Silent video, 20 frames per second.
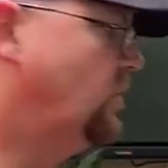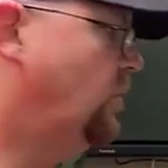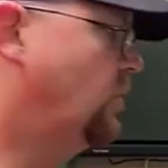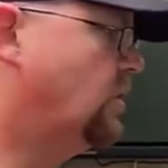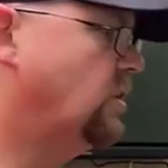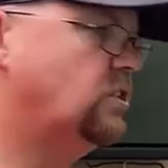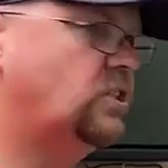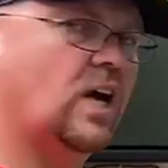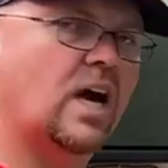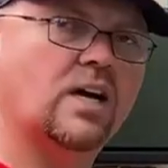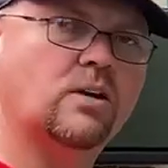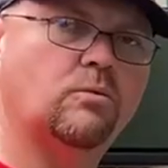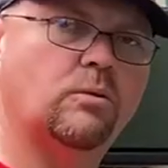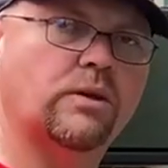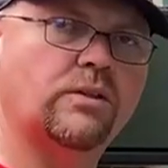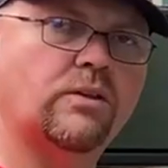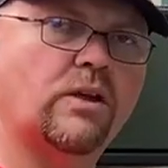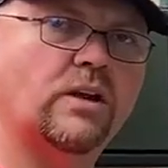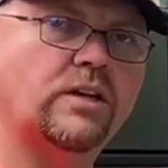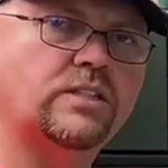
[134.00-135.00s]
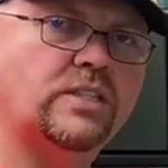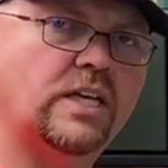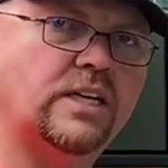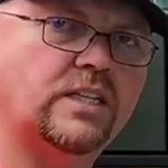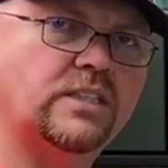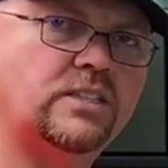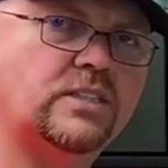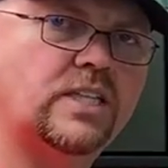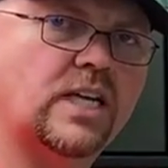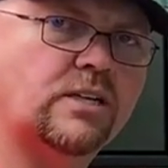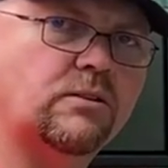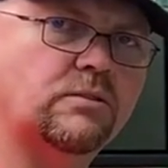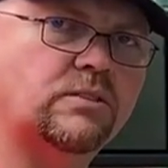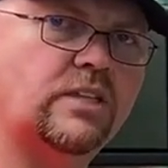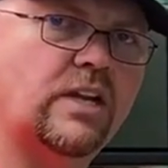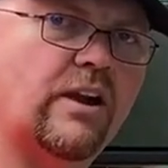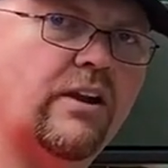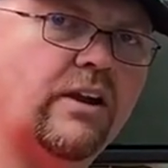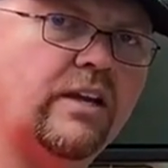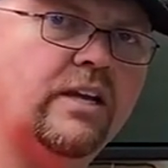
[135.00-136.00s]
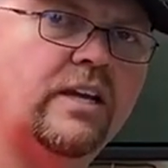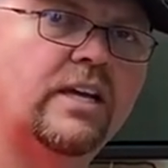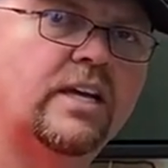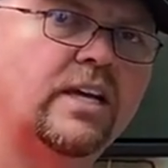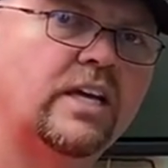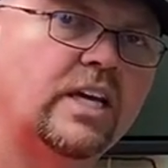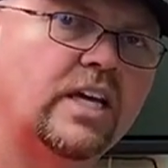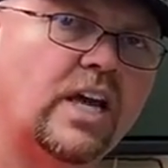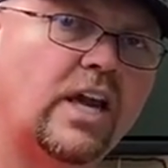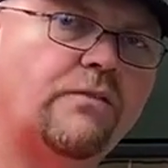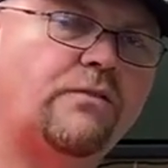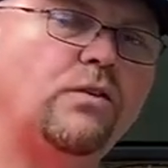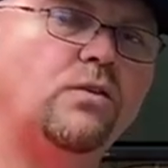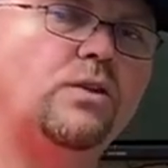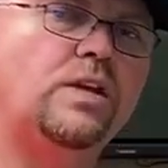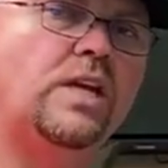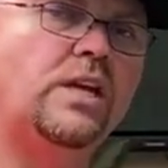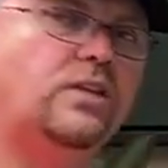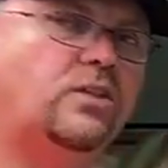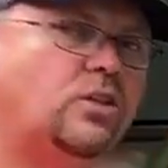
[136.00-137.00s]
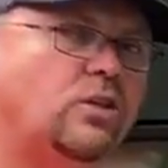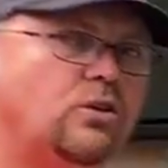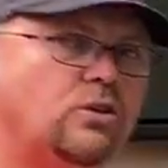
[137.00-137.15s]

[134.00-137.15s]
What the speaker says: you can talk with our attendance secretary. If you need to